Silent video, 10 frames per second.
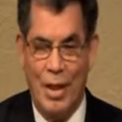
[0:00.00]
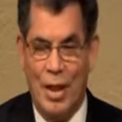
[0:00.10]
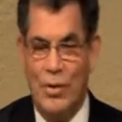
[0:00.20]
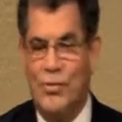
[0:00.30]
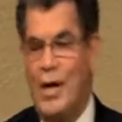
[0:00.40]

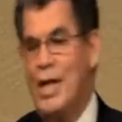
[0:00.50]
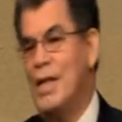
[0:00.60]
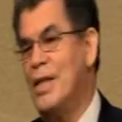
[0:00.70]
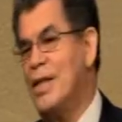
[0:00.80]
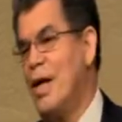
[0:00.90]
And
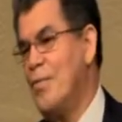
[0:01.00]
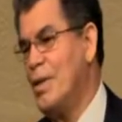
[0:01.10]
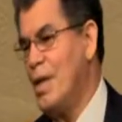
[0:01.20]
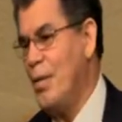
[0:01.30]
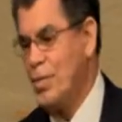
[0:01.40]
finally the couple
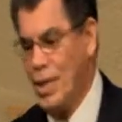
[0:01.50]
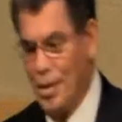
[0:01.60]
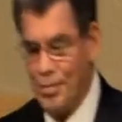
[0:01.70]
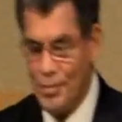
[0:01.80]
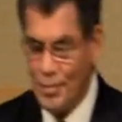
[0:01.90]
comes
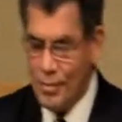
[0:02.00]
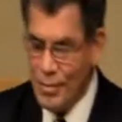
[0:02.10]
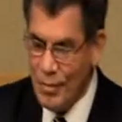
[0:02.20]
up,